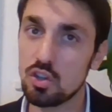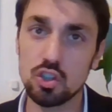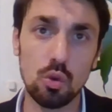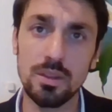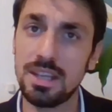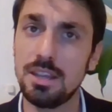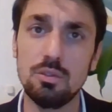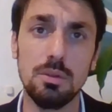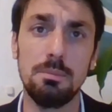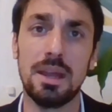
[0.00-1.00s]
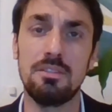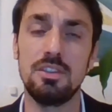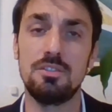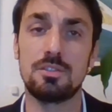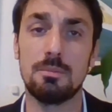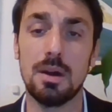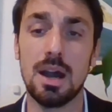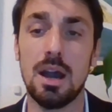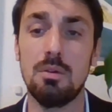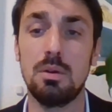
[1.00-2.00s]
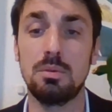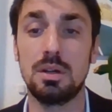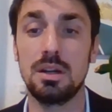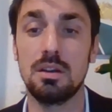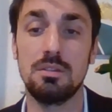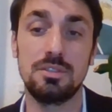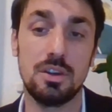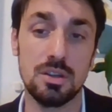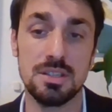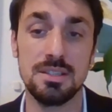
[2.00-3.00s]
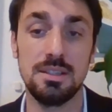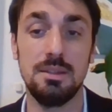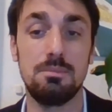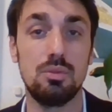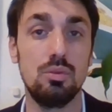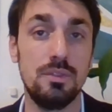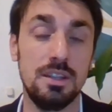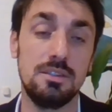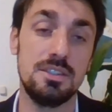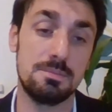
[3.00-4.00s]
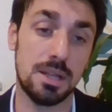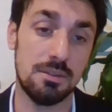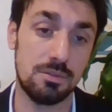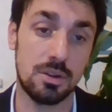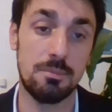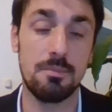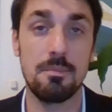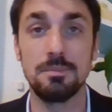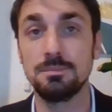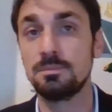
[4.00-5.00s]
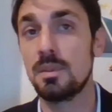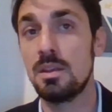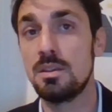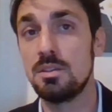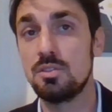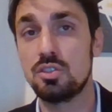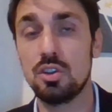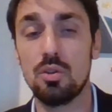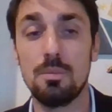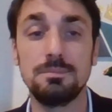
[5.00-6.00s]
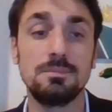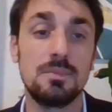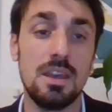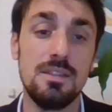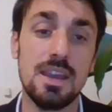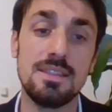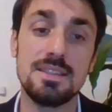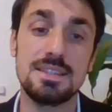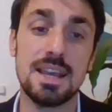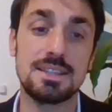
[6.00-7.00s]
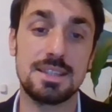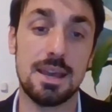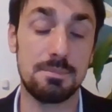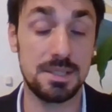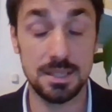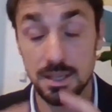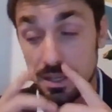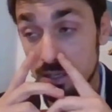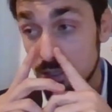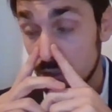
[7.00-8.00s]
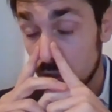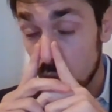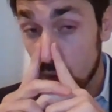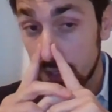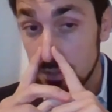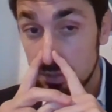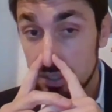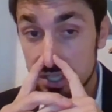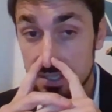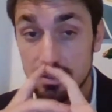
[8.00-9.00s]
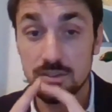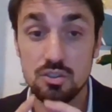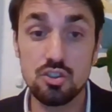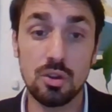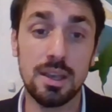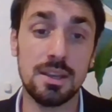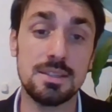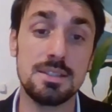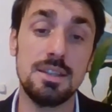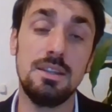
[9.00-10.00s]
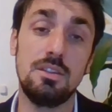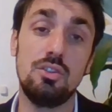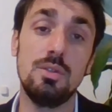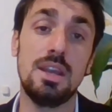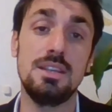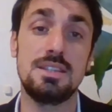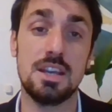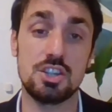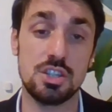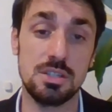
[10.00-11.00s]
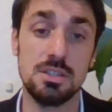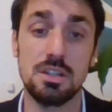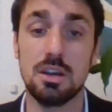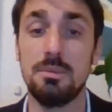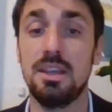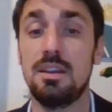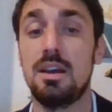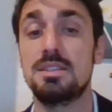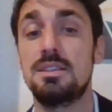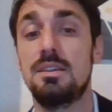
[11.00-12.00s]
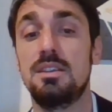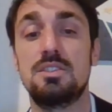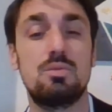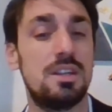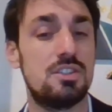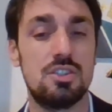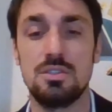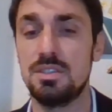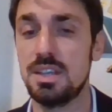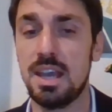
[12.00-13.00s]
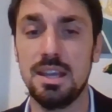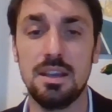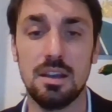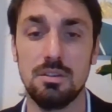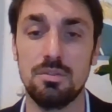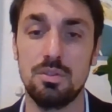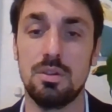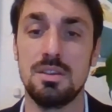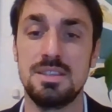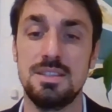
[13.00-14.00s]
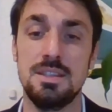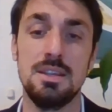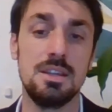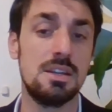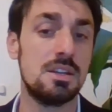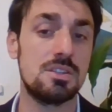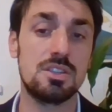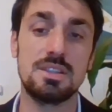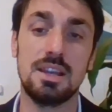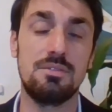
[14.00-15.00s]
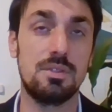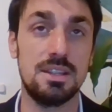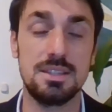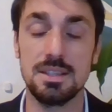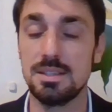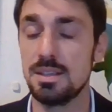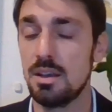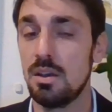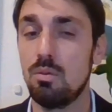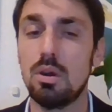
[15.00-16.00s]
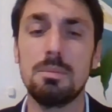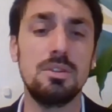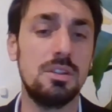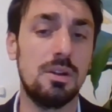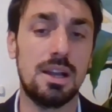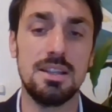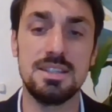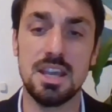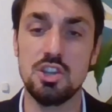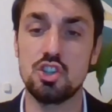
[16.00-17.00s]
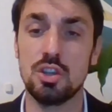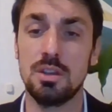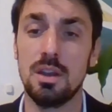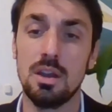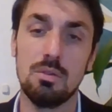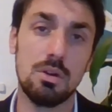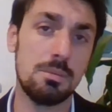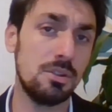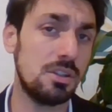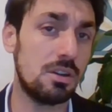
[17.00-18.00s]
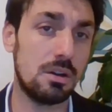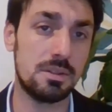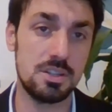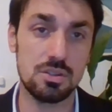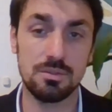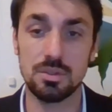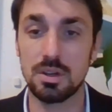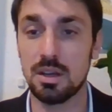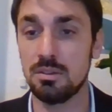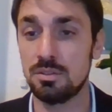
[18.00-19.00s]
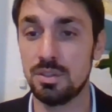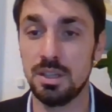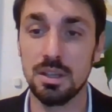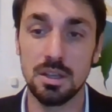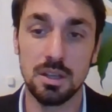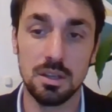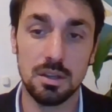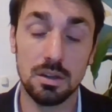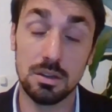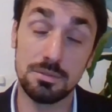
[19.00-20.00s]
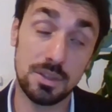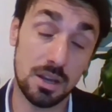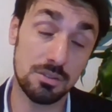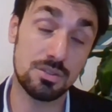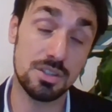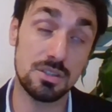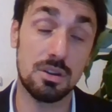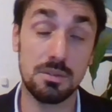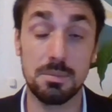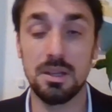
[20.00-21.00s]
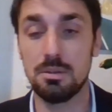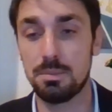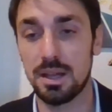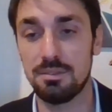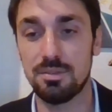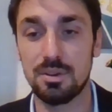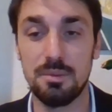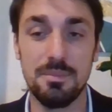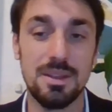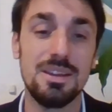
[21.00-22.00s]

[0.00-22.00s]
So in the end, you will benefit from our work of constantly improving this platform. So in the end, this next steps. So why don't you just join us in the Q&A session, coming and asking us questions, any kind of curiosity, just like, for instance, what about the localization? What about the coverage of your country, of countries covered by your platform?